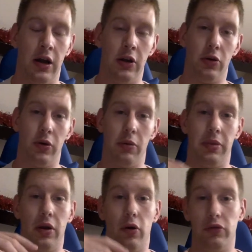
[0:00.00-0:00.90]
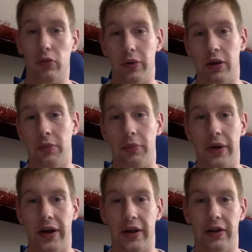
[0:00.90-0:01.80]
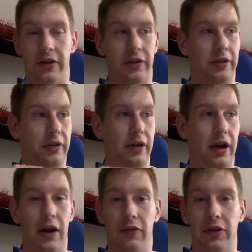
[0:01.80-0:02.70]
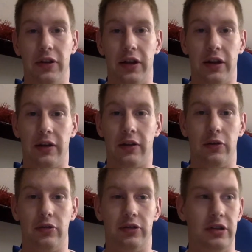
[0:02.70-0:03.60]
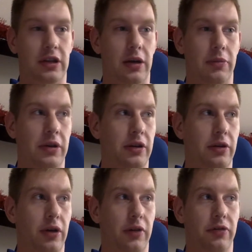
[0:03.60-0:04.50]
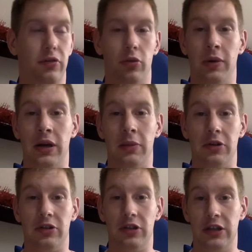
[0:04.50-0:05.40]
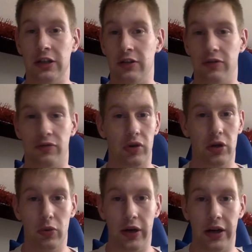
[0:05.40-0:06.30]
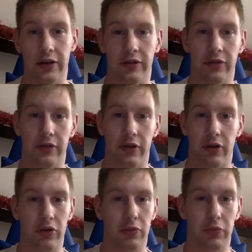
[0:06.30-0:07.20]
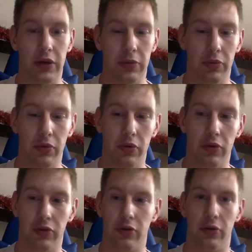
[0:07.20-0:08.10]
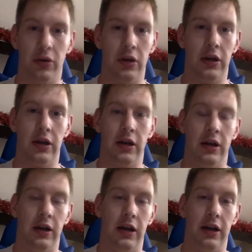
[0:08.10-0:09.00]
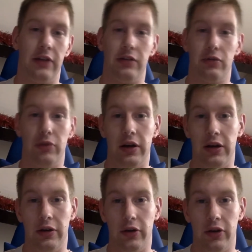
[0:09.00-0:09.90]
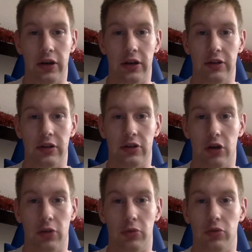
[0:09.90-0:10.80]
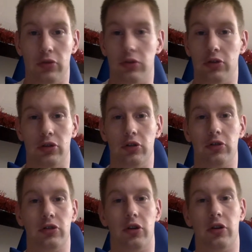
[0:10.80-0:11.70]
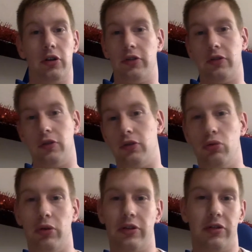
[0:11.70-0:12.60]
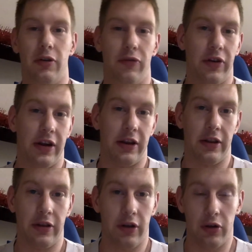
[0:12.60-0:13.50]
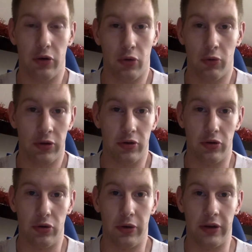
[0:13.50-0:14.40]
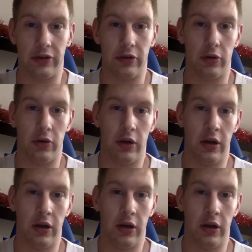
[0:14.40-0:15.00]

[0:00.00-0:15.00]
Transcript: you will be overwhelmed by everything you see. I mean, you have so many machines, free weights, other people, so it's really not an easy job to just start doing something and not knowing what you're doing. So